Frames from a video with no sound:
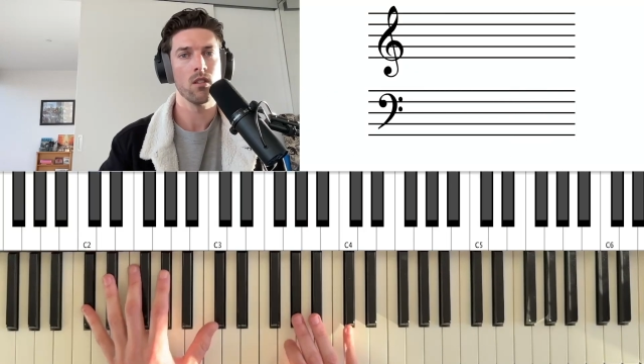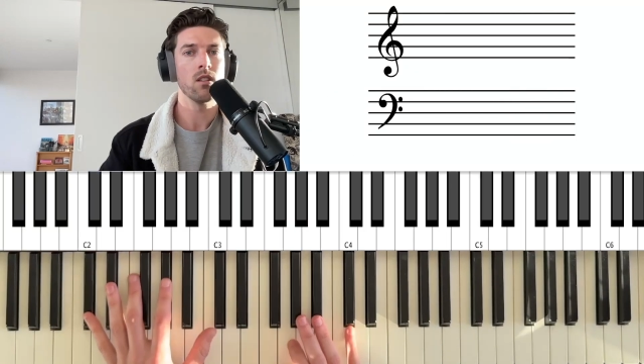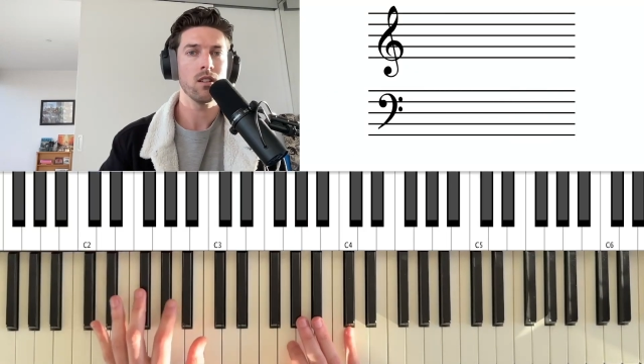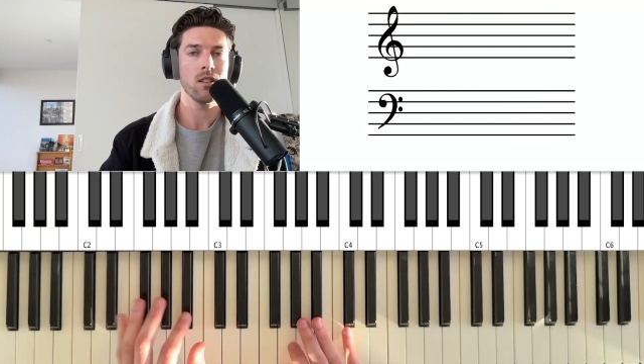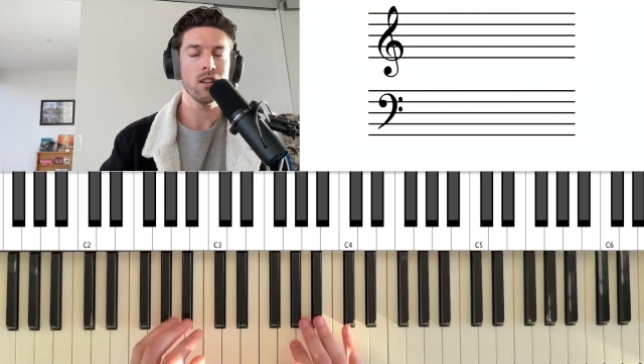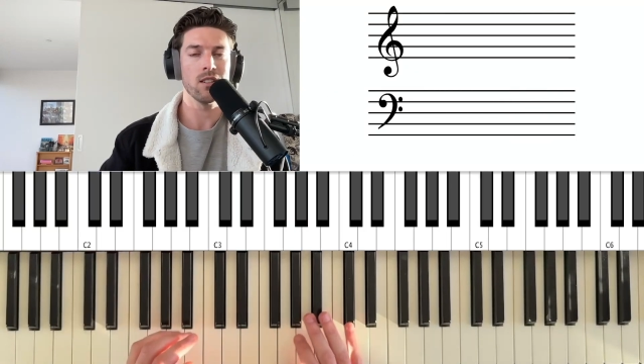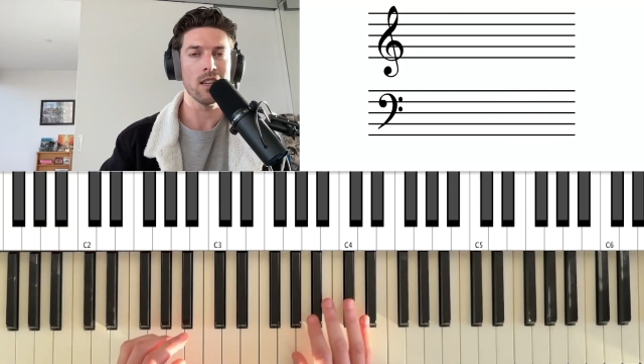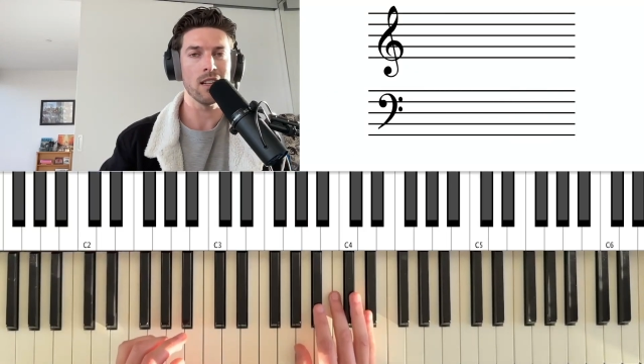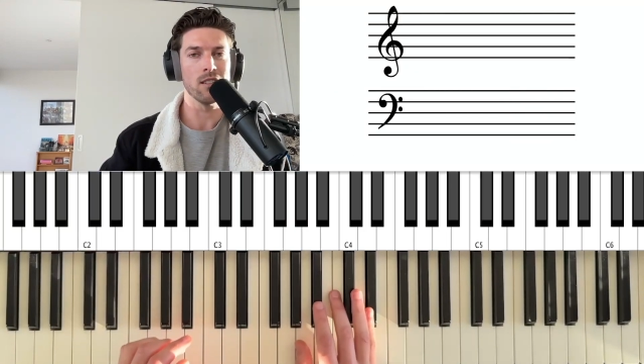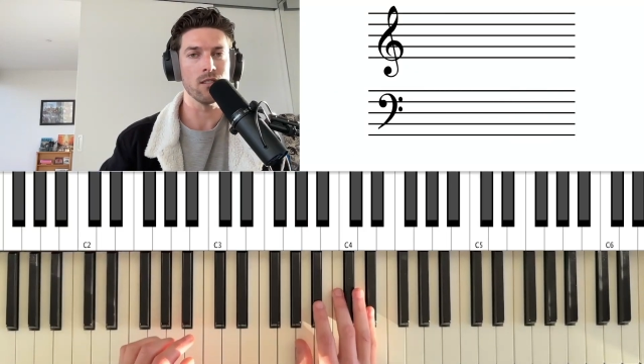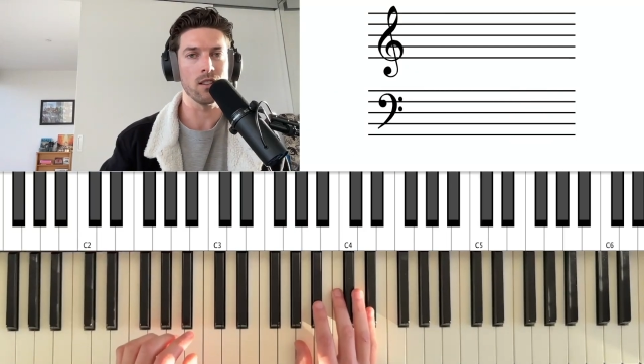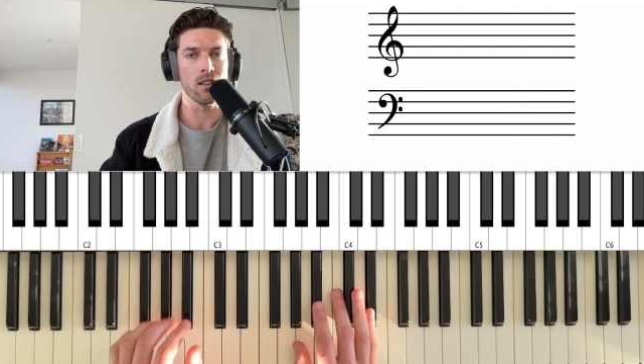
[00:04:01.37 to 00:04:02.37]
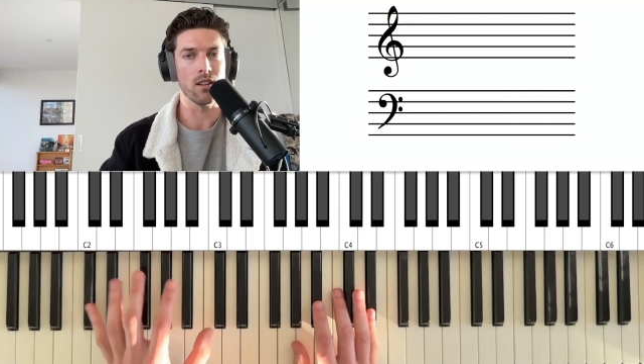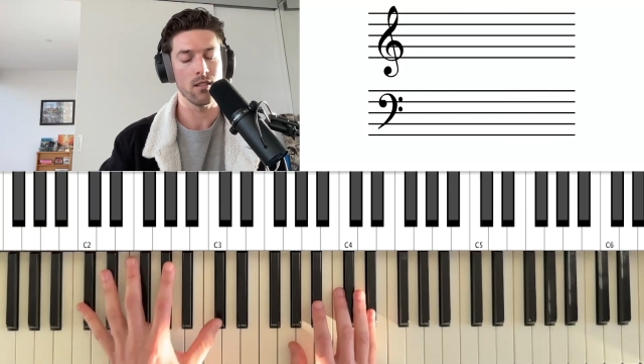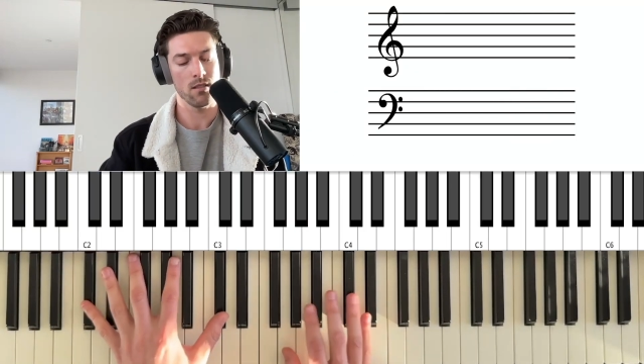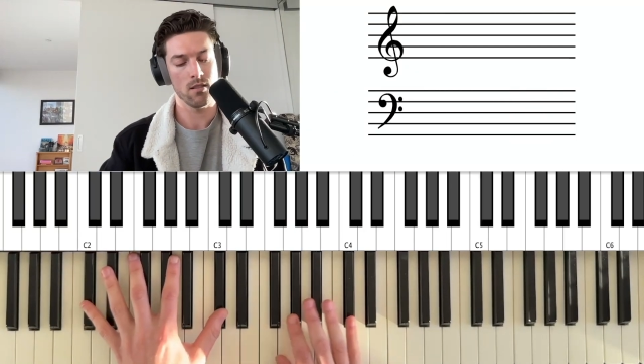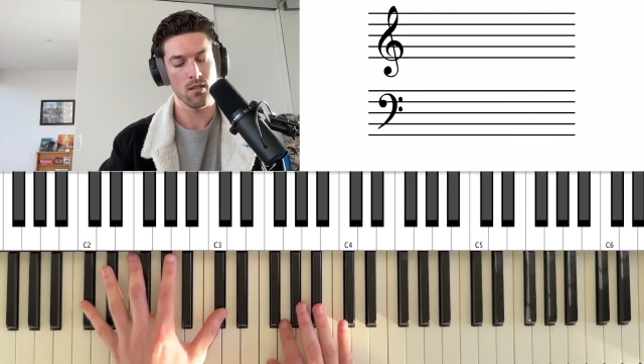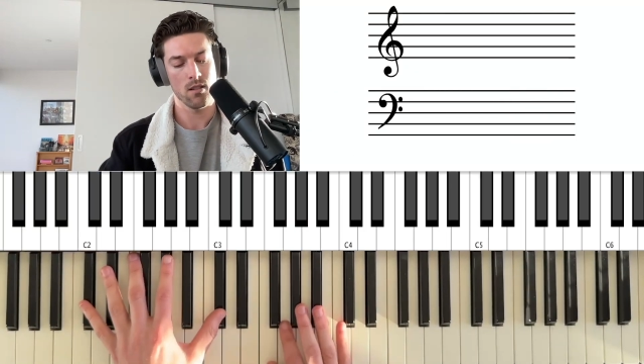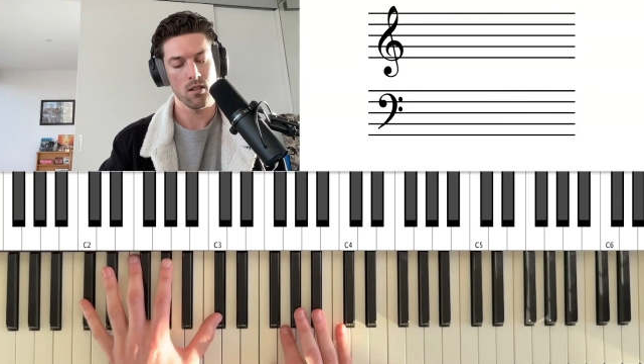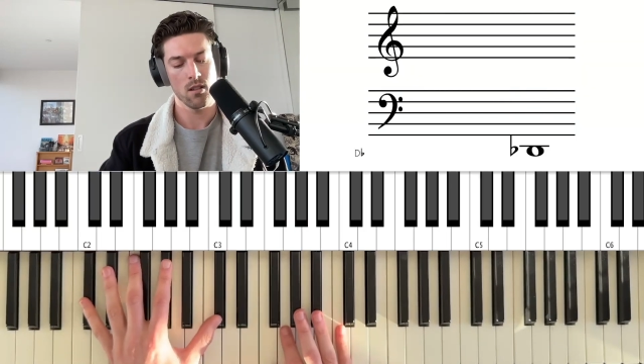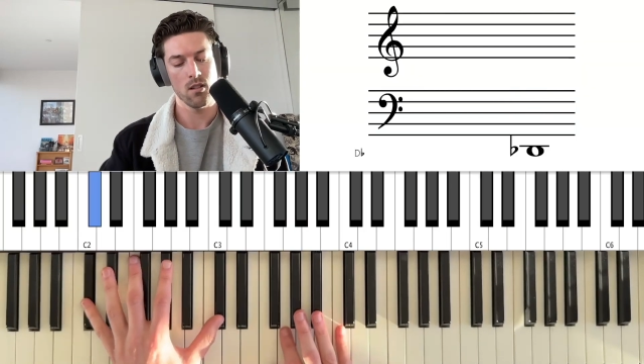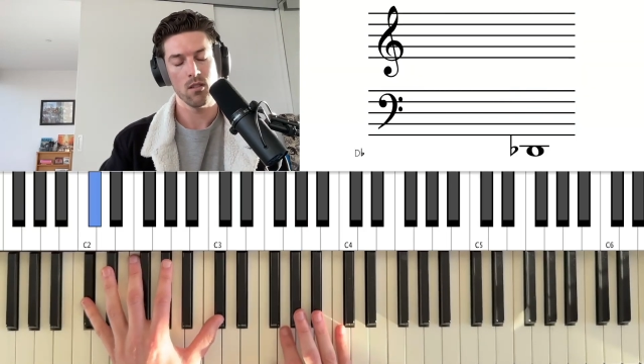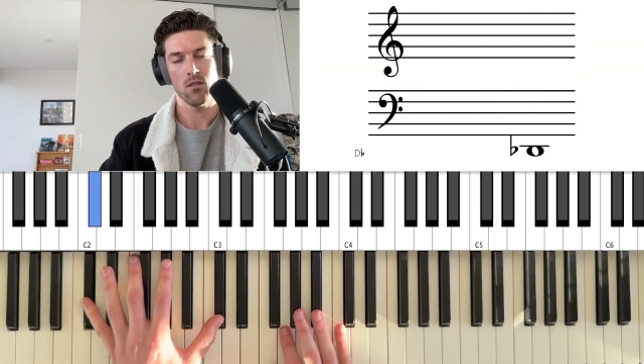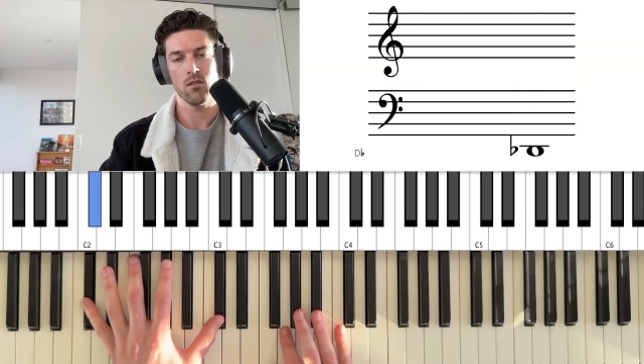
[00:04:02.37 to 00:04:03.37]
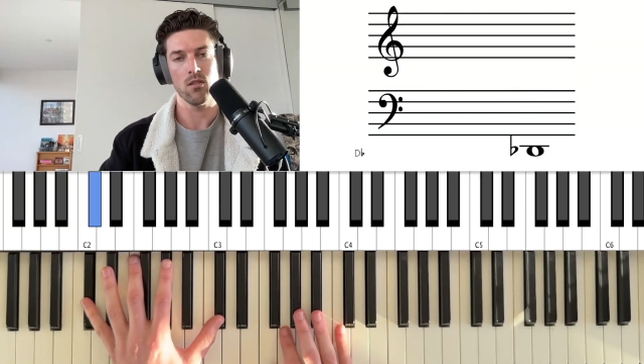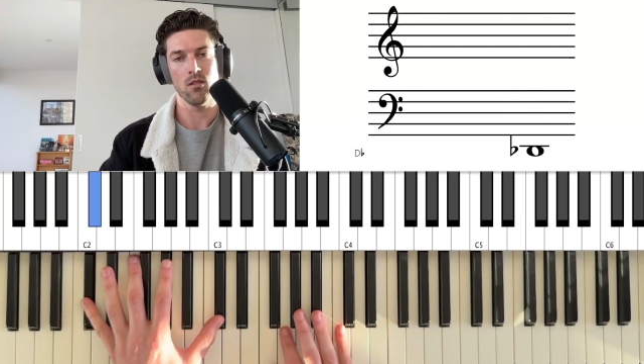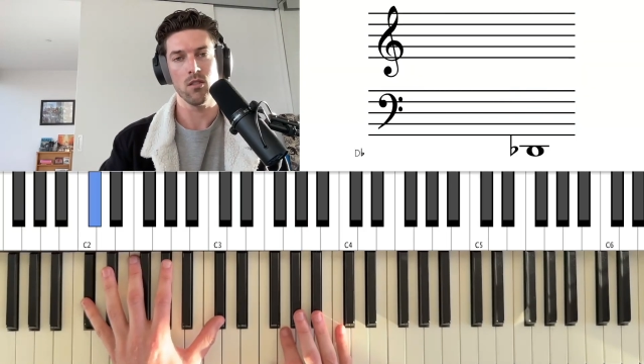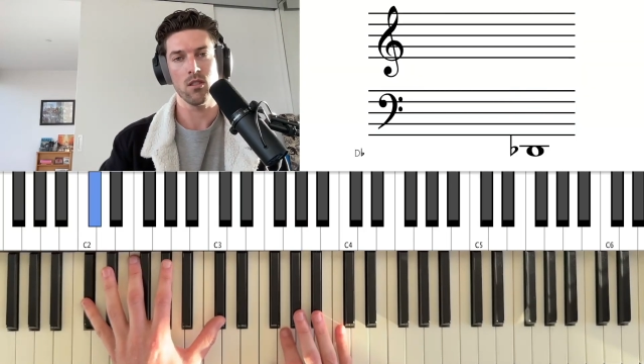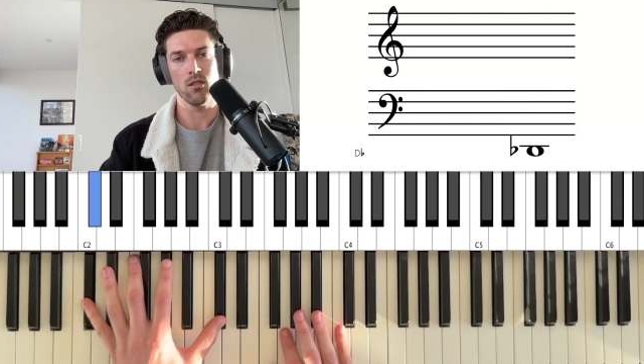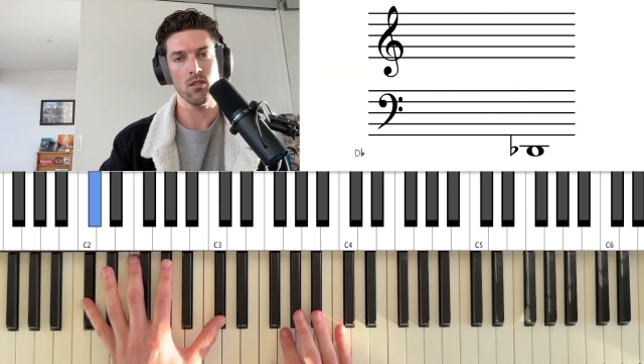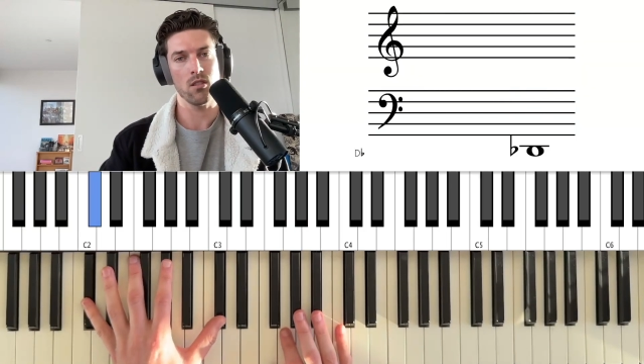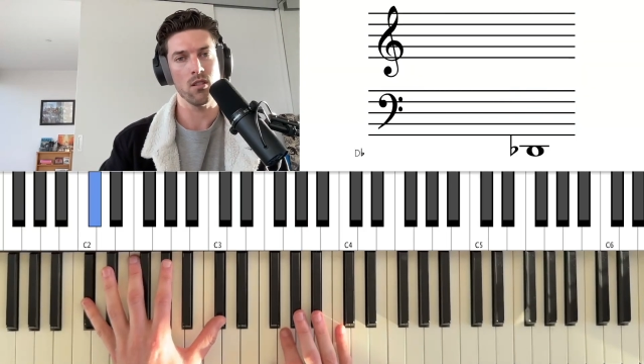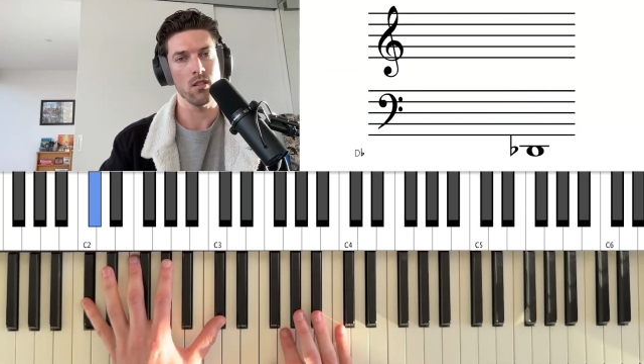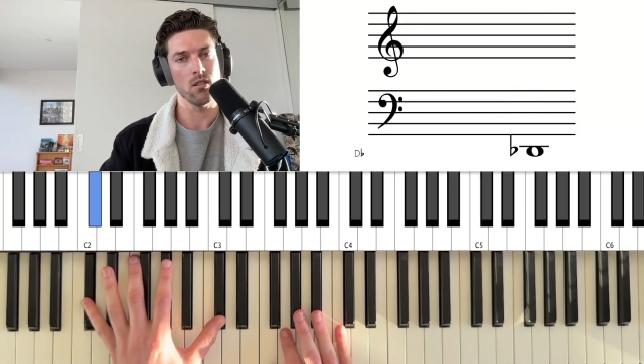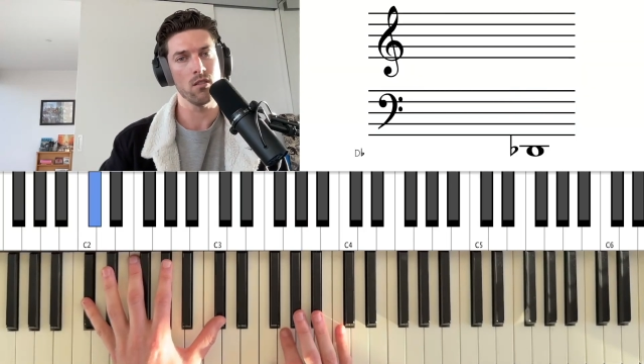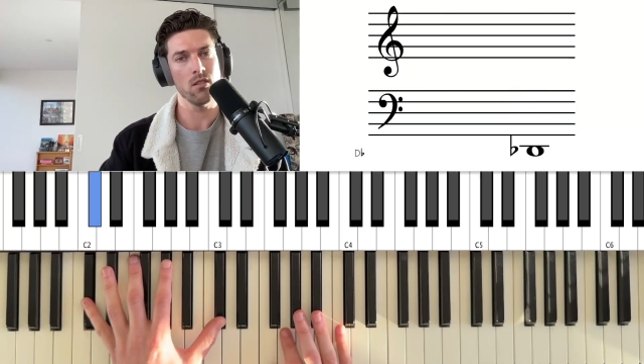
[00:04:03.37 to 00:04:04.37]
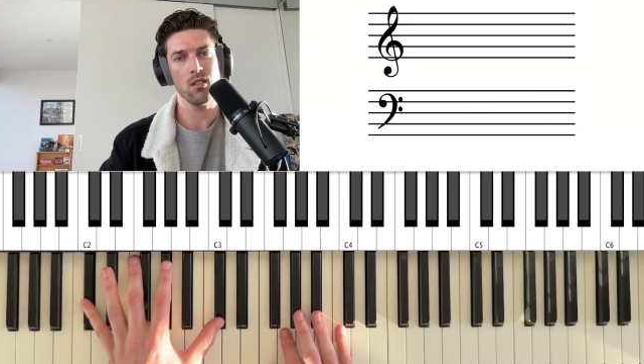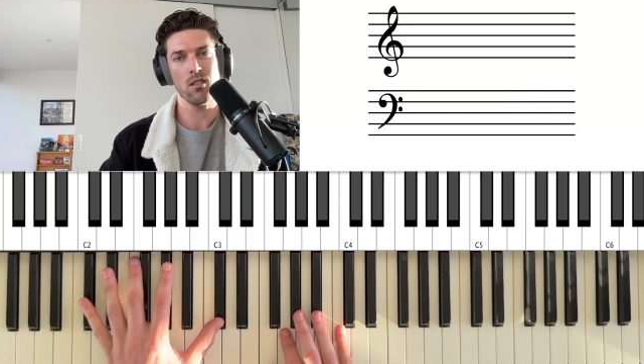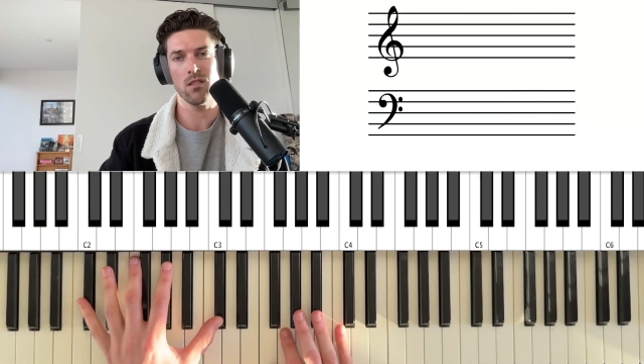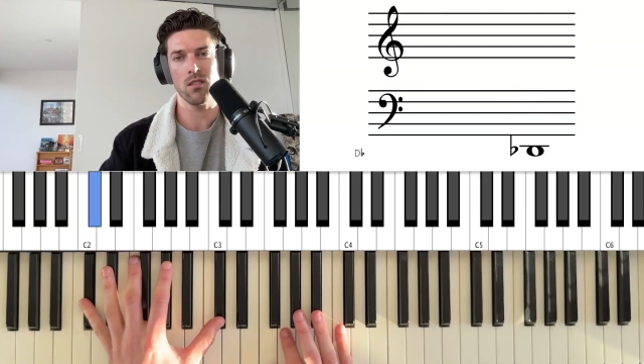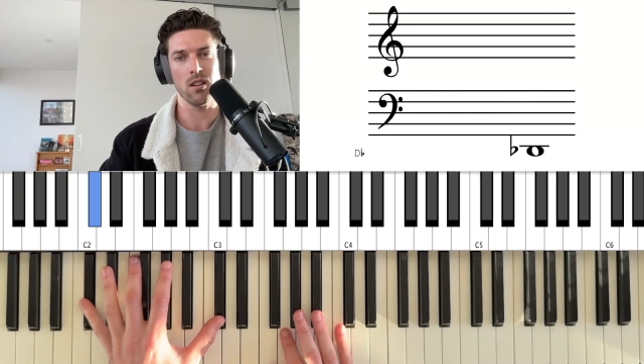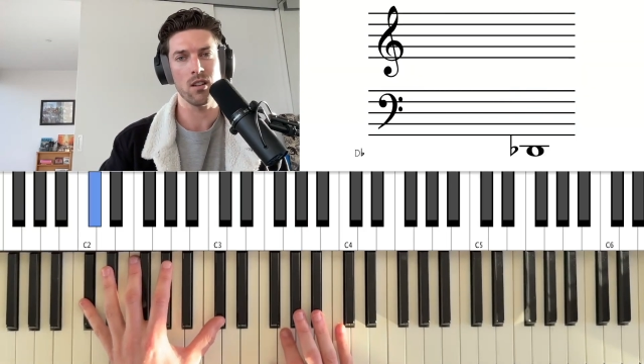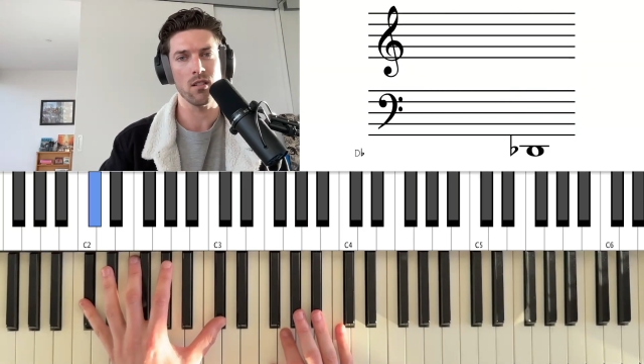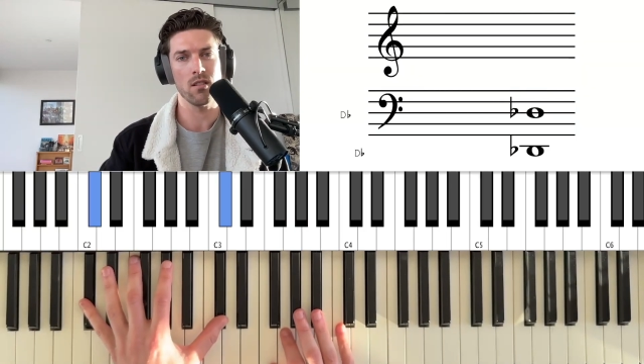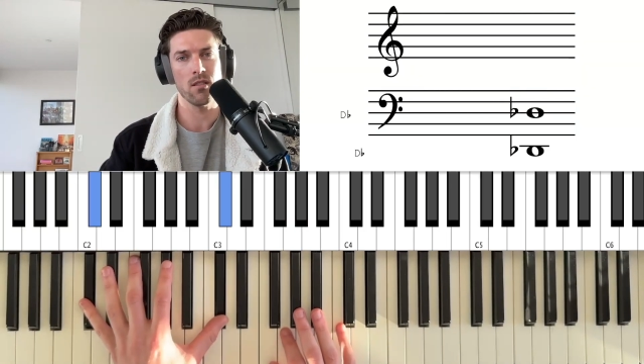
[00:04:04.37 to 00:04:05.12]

He does that little thing. So you can just kind of go,